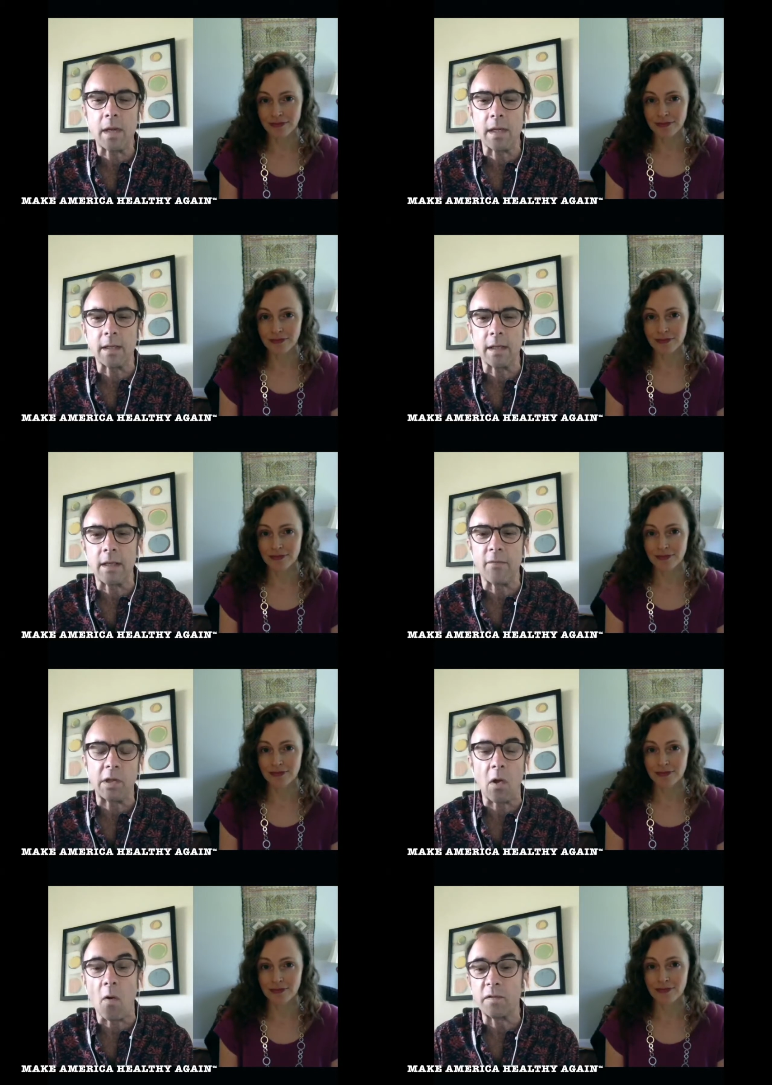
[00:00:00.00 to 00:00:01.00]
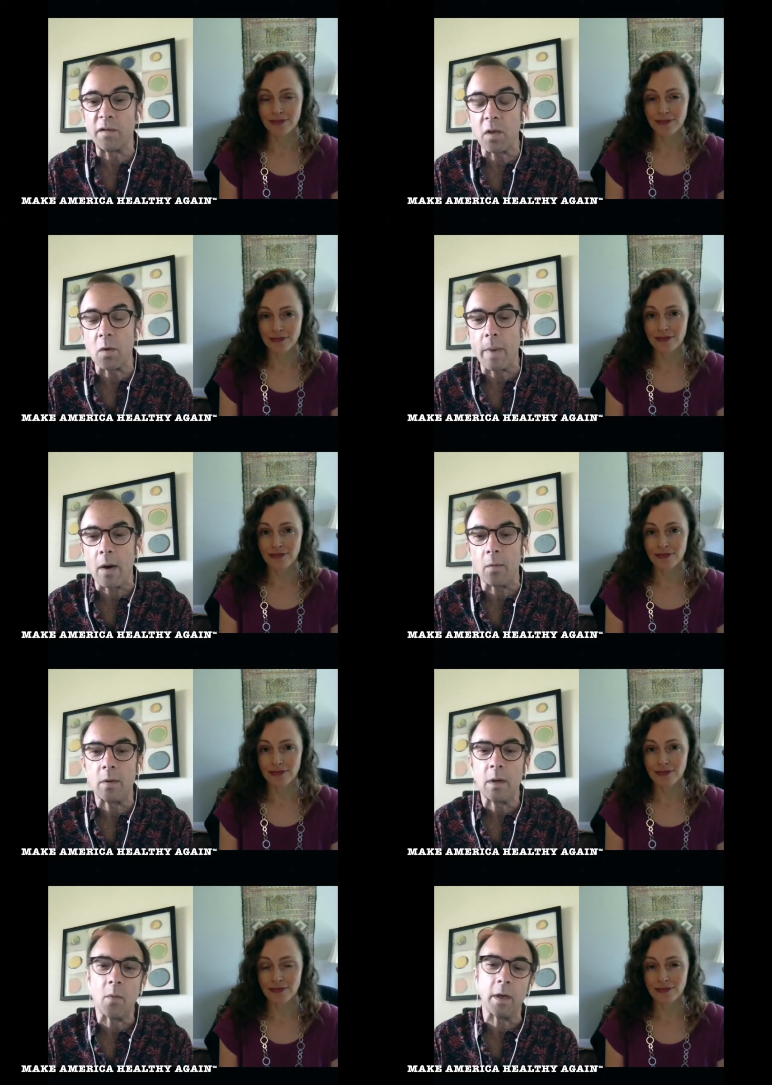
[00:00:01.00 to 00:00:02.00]
Speaker 1: you can give a little overview
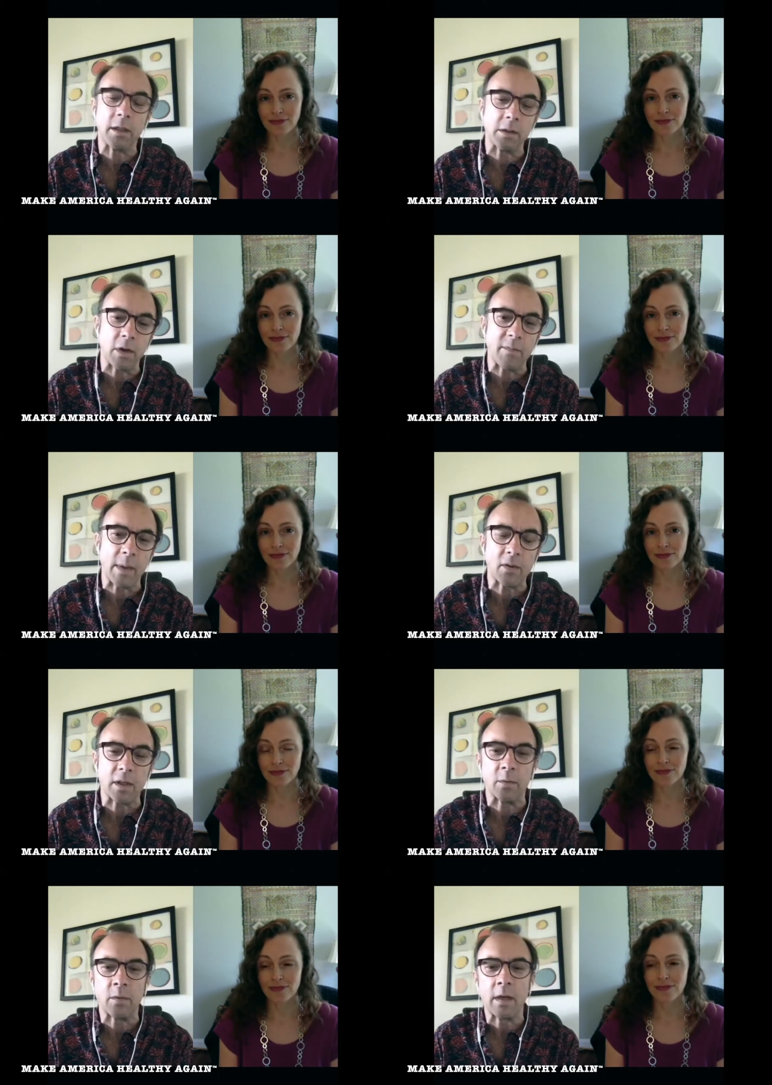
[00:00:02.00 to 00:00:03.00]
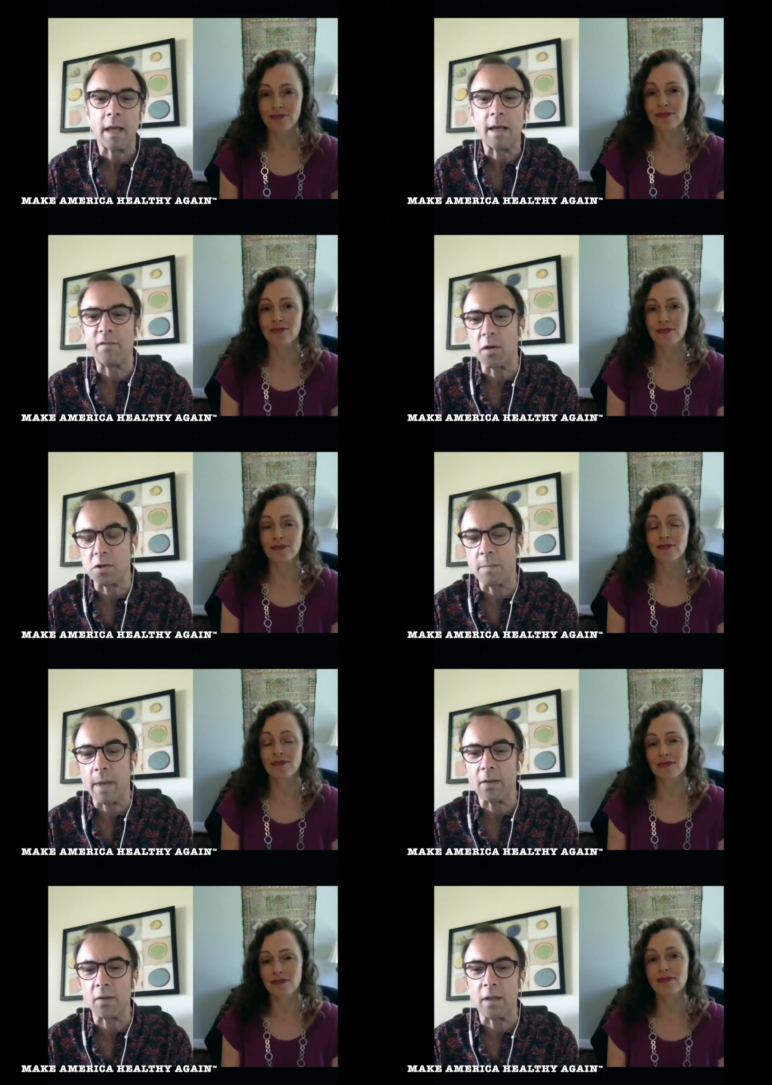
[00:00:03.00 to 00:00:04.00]
about what integrative medicine, functional
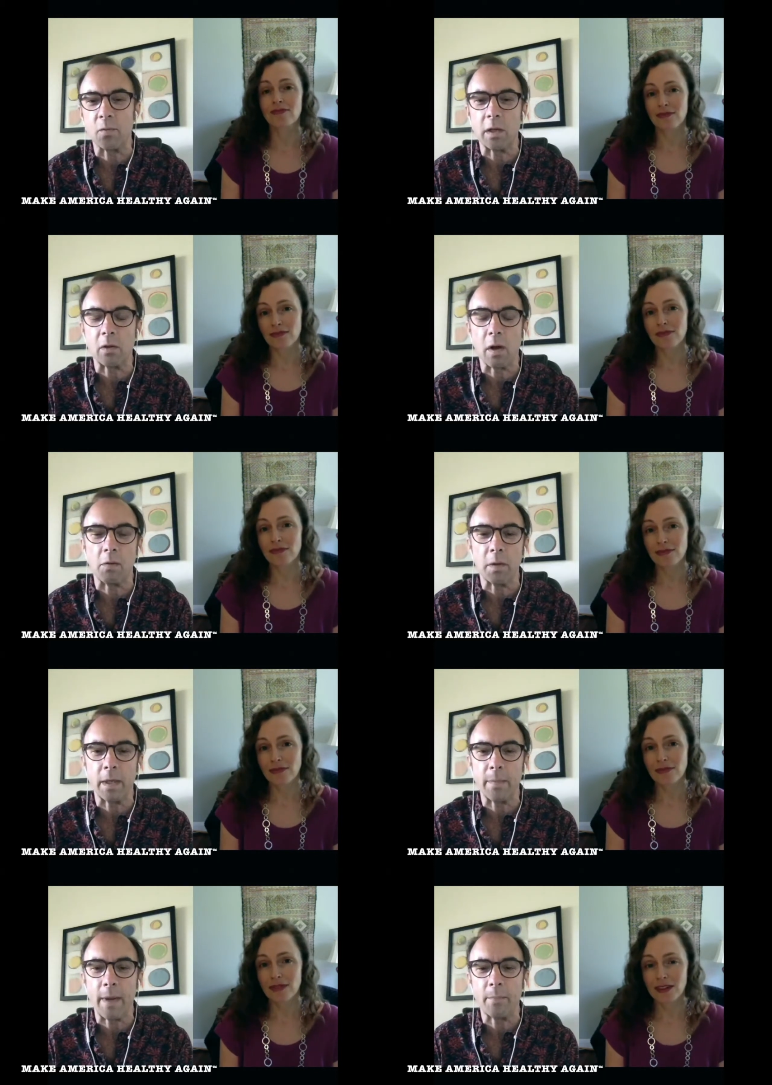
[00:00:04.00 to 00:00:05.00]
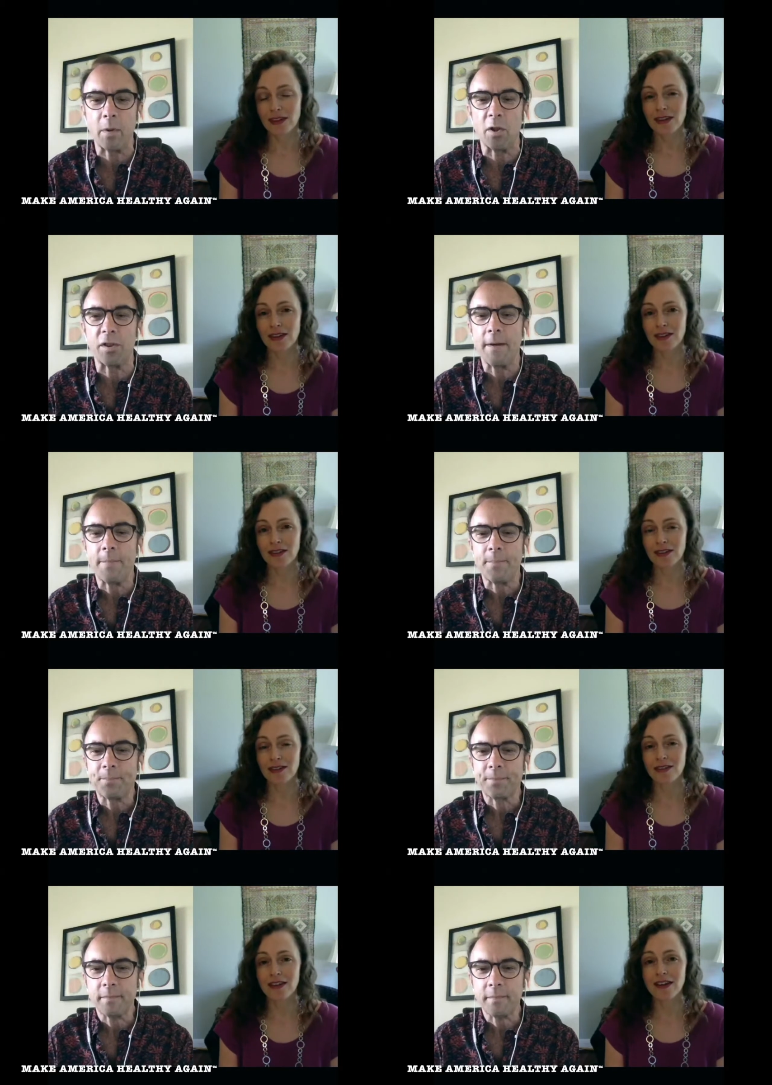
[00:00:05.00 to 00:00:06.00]
medicine is. We can talk a little bit about both.
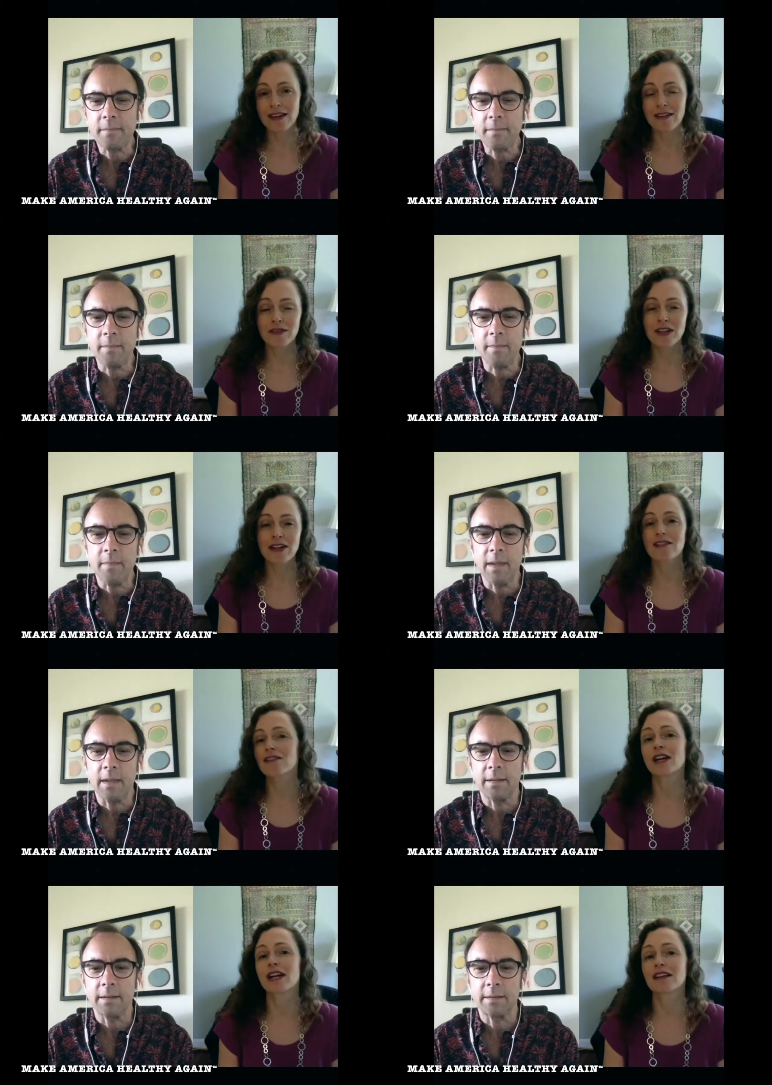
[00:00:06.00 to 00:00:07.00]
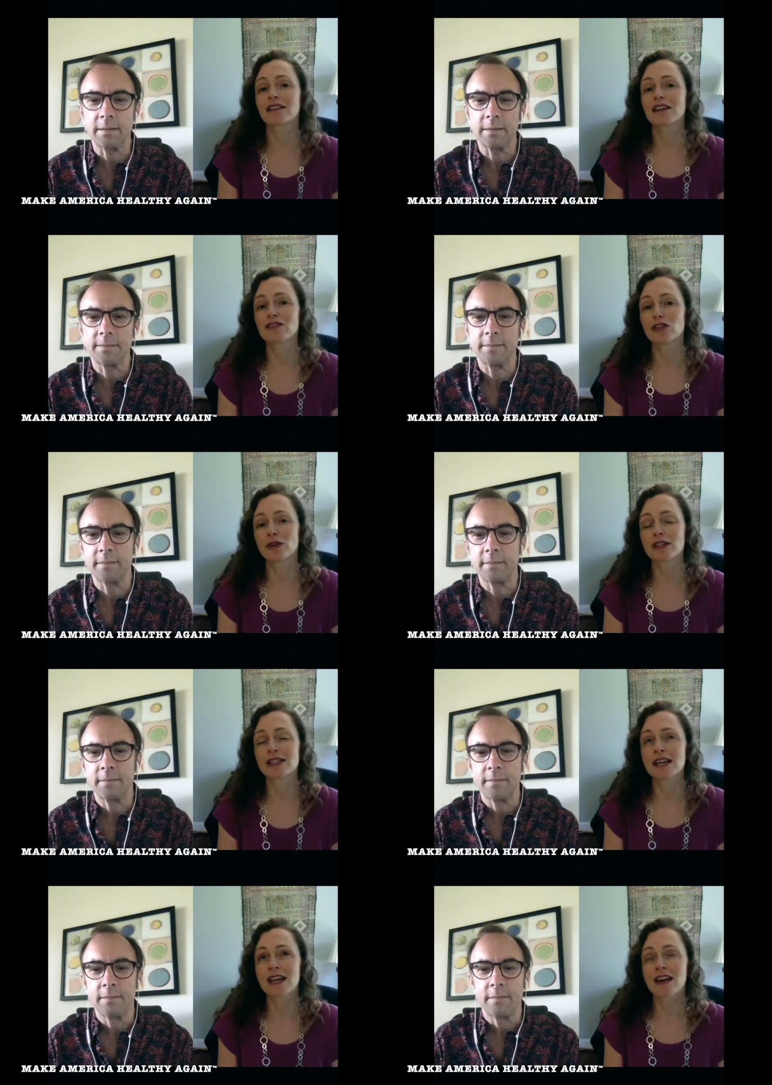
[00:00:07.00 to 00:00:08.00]
Speaker 2: Yeah, yeah, great. I'd love to.
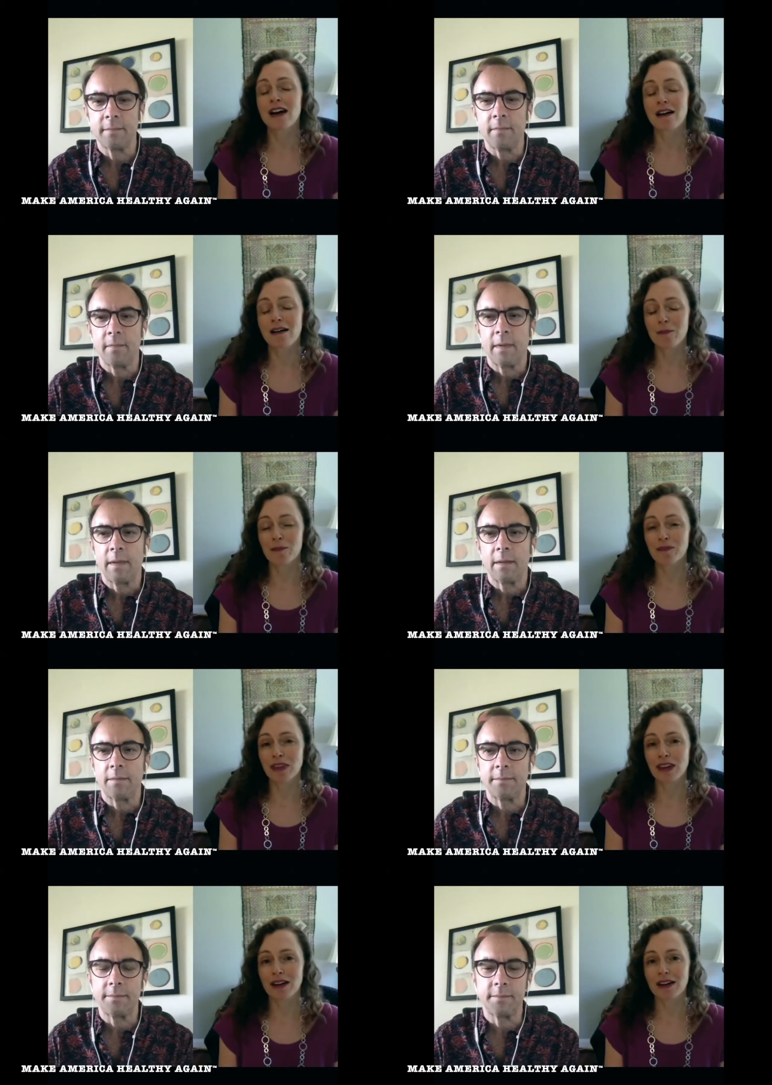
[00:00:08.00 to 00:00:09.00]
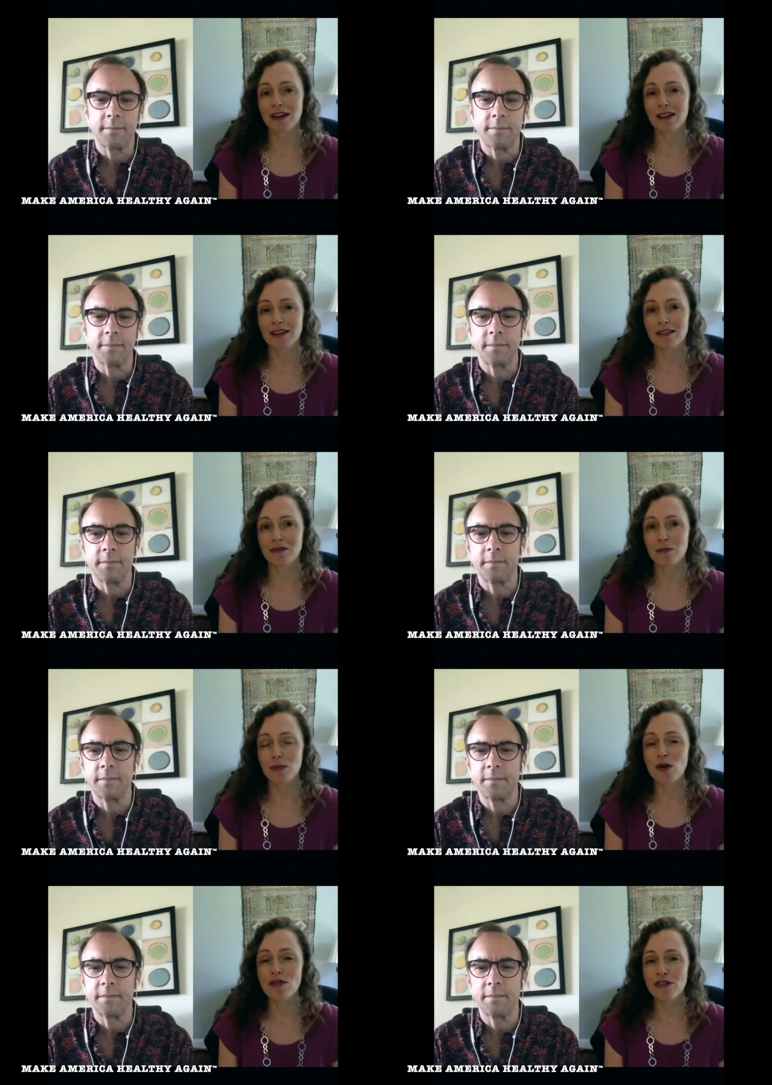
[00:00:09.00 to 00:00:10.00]
It's um, uh,
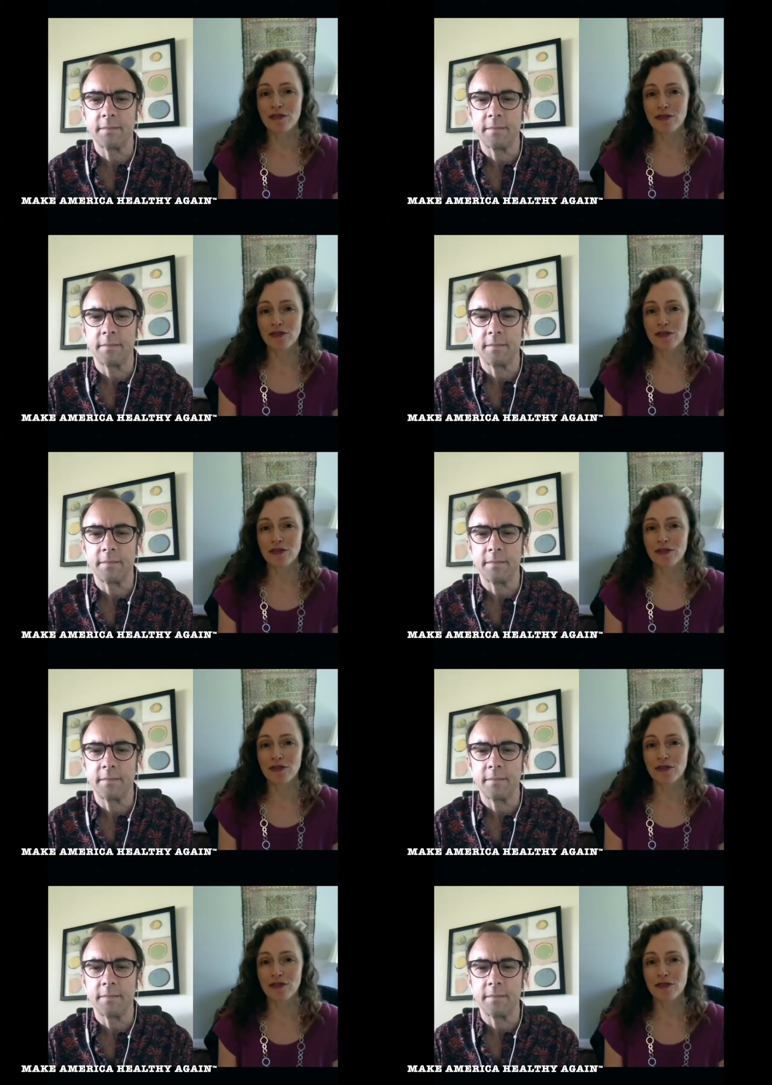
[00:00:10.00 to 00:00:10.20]
both